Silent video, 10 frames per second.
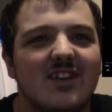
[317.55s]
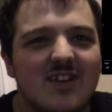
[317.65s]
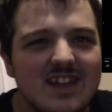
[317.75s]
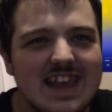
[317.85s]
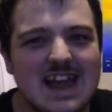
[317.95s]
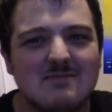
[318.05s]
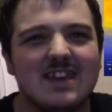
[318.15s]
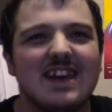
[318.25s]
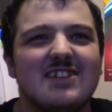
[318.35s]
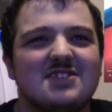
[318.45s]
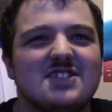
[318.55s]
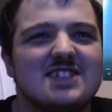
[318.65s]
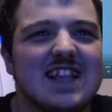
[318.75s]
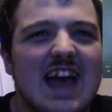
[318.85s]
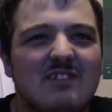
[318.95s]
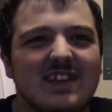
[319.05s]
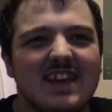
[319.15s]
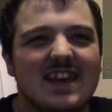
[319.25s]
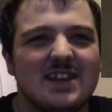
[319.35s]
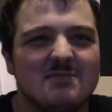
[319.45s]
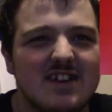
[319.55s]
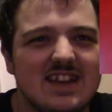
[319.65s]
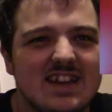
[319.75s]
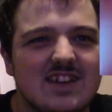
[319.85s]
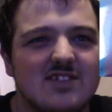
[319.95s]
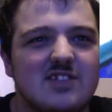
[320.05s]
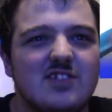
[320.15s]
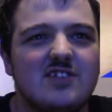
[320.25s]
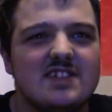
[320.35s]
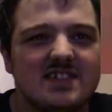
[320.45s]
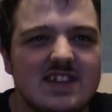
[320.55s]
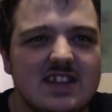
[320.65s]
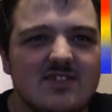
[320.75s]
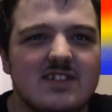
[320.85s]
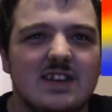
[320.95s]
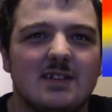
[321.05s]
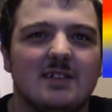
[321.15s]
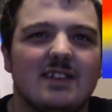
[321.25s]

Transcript: all the anime characters just laughing at him right now? Who is he anyway?